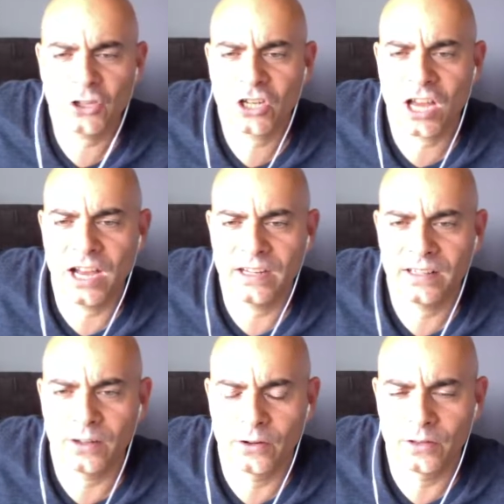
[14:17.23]
cut
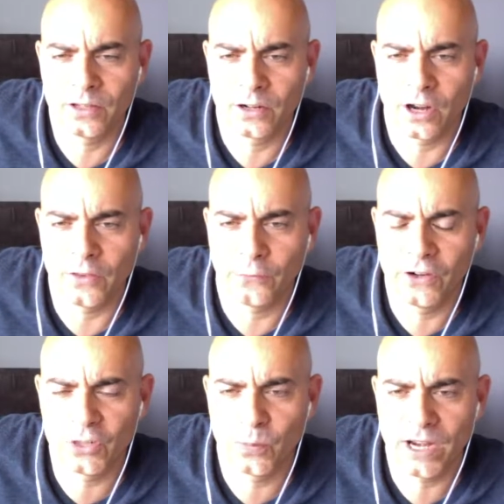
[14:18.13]
or that they're on the
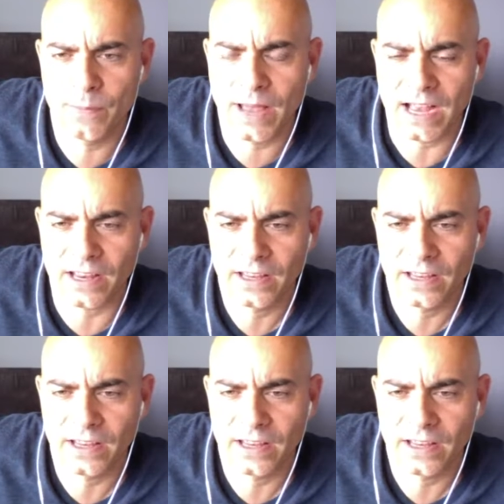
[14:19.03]
fringe of bringing back?